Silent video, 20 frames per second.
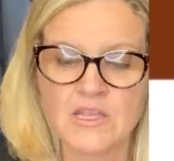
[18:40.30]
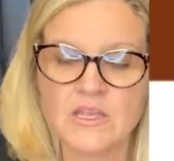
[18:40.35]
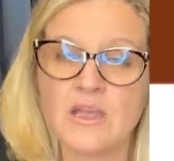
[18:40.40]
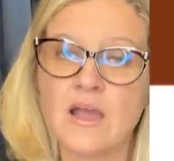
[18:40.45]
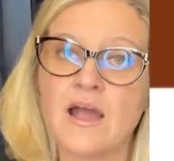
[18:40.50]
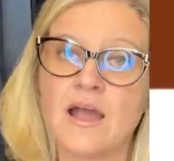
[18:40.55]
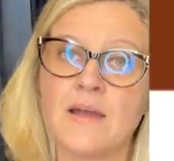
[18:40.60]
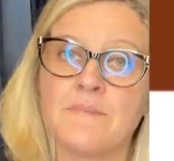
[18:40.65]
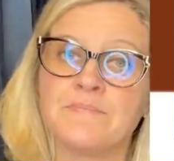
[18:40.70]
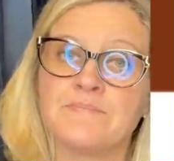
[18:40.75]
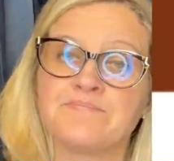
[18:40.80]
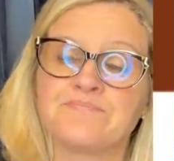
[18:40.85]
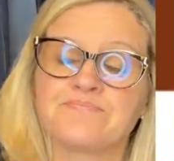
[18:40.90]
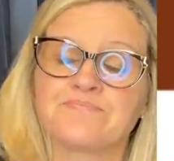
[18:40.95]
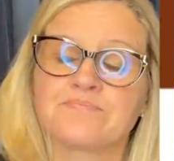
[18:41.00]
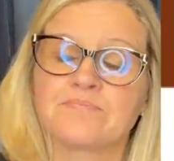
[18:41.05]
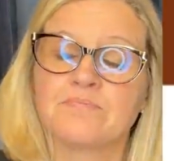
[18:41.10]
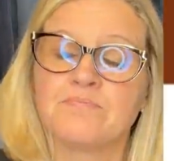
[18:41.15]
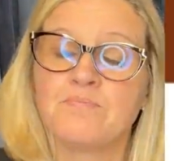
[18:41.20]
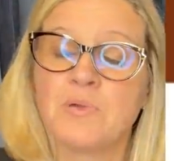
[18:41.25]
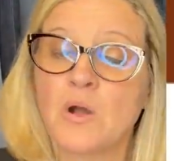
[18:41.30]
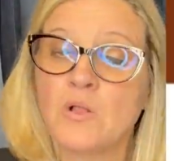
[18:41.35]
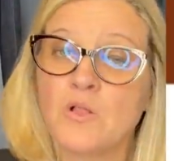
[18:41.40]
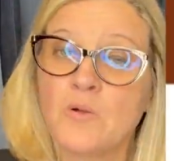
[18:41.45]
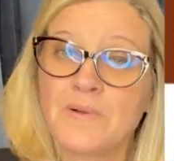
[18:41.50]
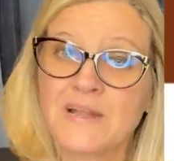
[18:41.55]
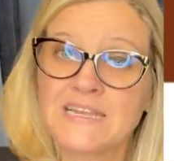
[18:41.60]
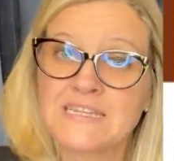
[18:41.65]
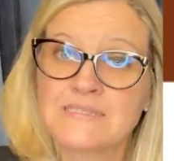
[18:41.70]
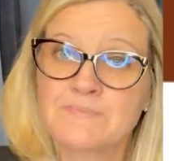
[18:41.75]
um, Bolo
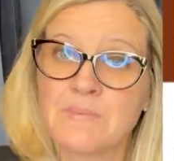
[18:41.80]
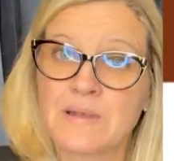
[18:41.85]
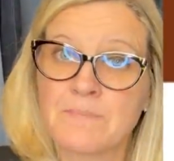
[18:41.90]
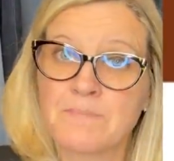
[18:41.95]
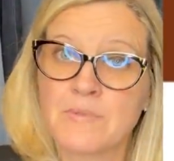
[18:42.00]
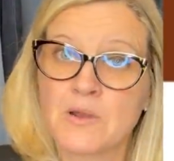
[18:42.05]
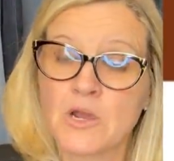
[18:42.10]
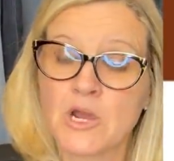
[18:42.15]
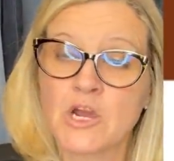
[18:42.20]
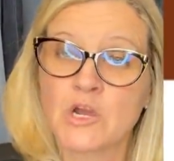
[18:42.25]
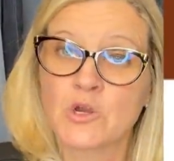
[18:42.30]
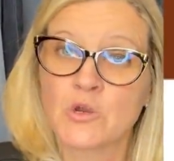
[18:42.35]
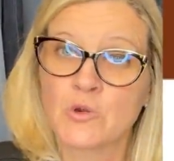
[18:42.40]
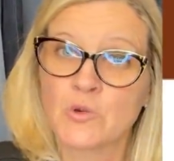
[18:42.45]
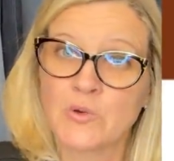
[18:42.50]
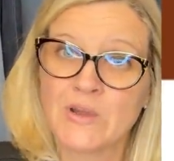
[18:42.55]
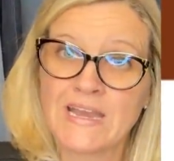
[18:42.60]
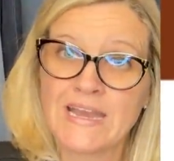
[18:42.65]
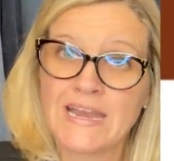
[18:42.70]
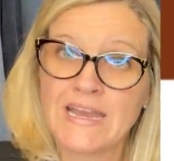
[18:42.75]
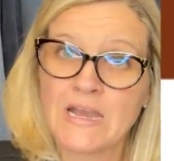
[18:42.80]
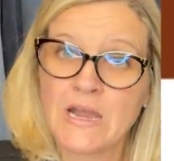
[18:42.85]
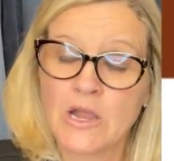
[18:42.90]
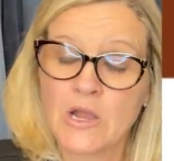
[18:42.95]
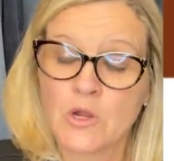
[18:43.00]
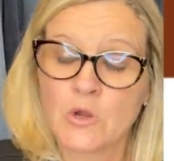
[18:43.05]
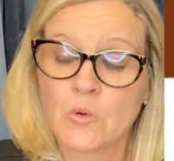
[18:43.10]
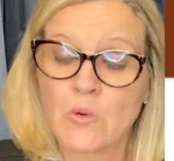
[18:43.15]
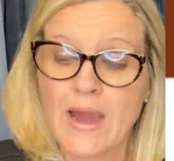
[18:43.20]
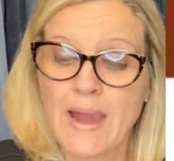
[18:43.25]
Buddies member Grinnin'
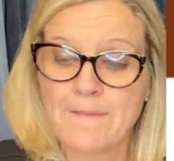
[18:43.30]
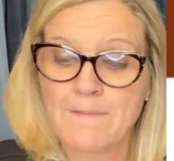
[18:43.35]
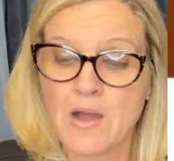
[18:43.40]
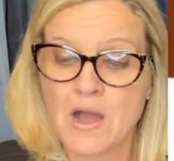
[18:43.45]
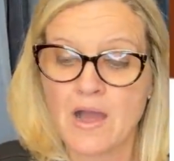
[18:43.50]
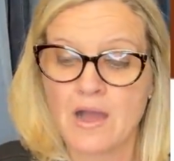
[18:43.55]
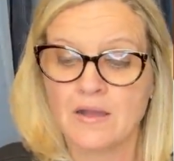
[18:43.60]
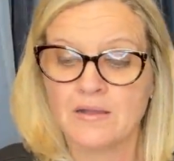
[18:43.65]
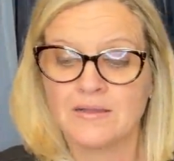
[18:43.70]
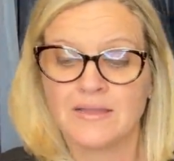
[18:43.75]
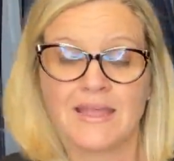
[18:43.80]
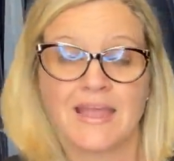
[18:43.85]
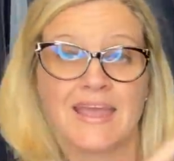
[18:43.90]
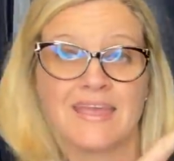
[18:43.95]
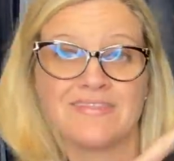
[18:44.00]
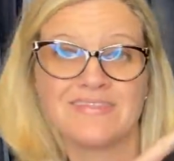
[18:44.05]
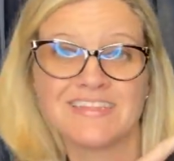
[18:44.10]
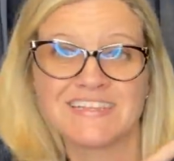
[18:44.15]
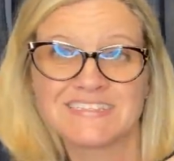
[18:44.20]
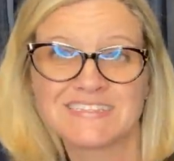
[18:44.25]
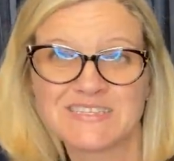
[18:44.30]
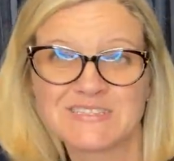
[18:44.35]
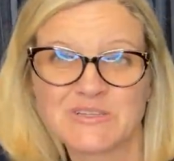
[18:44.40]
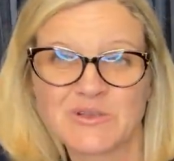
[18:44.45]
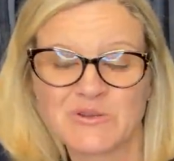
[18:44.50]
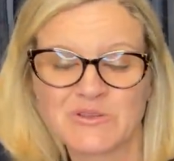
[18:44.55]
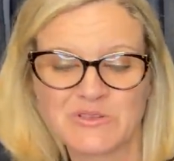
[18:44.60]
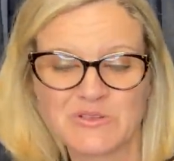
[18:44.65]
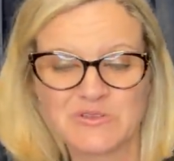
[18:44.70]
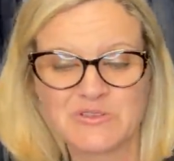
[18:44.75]
Grandma. And this is
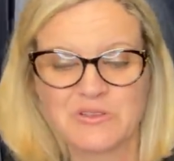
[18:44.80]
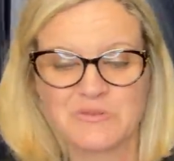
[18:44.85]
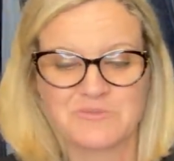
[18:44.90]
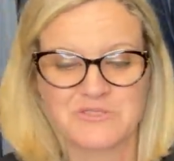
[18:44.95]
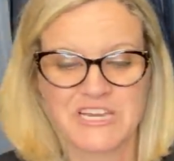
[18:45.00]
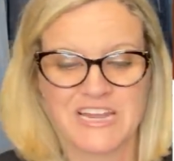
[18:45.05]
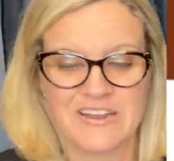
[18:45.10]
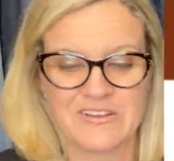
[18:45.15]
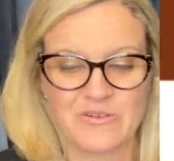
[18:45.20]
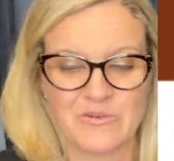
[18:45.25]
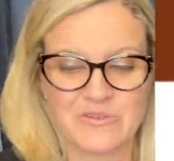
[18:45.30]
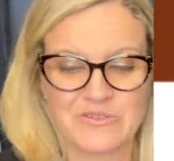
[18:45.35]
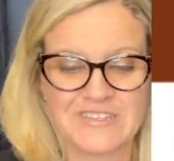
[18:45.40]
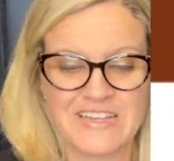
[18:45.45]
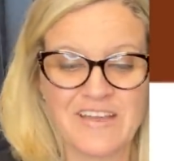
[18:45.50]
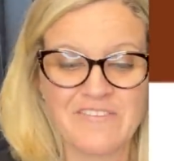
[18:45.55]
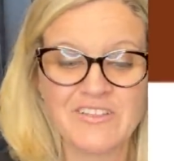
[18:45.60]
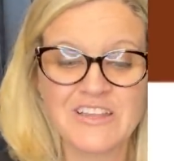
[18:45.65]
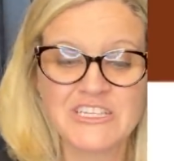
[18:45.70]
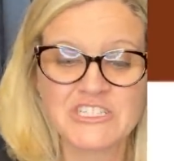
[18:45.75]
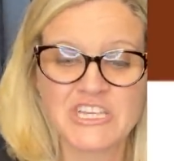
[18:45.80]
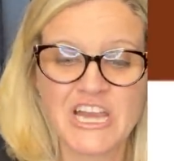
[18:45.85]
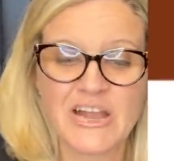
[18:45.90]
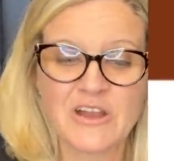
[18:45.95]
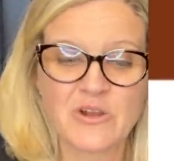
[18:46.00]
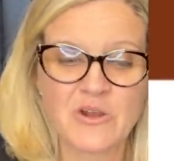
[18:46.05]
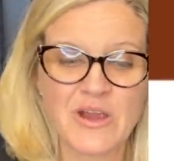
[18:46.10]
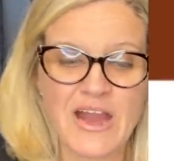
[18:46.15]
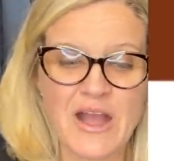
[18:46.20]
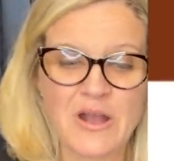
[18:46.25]
her YouTube channel. Definitely
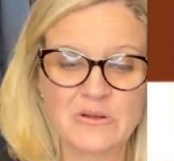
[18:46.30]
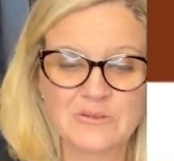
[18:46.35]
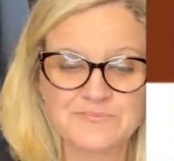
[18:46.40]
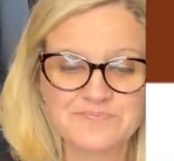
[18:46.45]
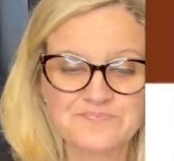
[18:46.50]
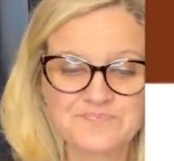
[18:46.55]
check her out.